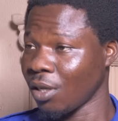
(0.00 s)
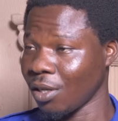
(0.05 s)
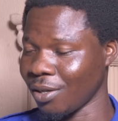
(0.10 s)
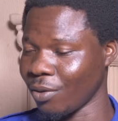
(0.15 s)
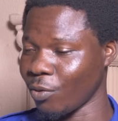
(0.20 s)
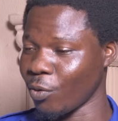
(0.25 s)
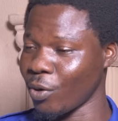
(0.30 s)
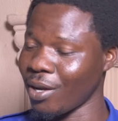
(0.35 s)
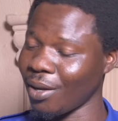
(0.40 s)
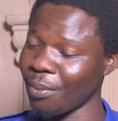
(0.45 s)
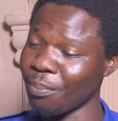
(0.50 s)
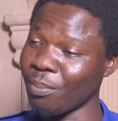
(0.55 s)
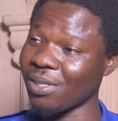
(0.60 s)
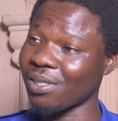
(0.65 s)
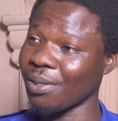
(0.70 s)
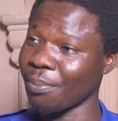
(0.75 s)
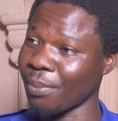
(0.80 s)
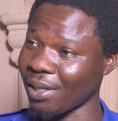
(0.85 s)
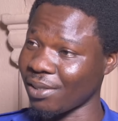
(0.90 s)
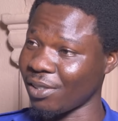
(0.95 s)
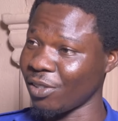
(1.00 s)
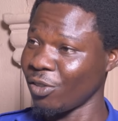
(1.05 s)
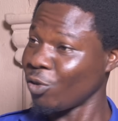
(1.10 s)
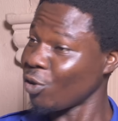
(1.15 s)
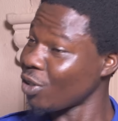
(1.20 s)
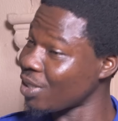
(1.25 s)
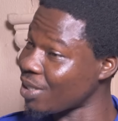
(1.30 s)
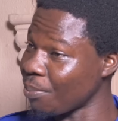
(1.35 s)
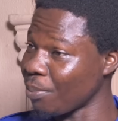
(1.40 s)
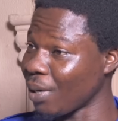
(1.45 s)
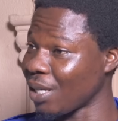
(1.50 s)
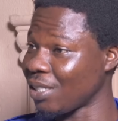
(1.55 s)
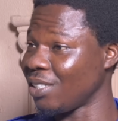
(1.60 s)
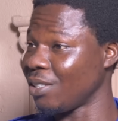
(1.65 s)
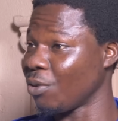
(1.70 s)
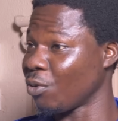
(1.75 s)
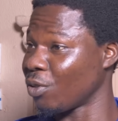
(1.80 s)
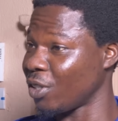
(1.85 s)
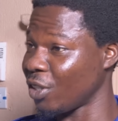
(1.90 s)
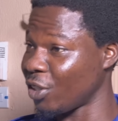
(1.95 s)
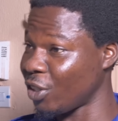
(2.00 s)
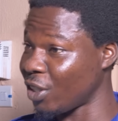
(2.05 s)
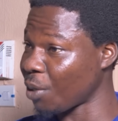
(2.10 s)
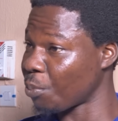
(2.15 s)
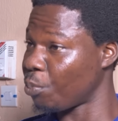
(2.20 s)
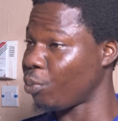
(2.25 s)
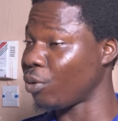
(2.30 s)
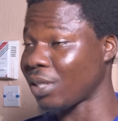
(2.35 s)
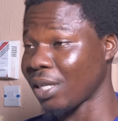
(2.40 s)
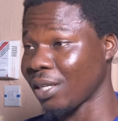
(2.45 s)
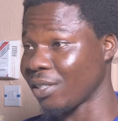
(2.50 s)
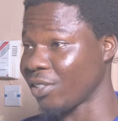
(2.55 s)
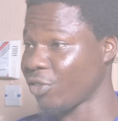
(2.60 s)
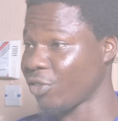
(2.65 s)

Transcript: Well, Mr. Martin, just imagine there was a checkpoint at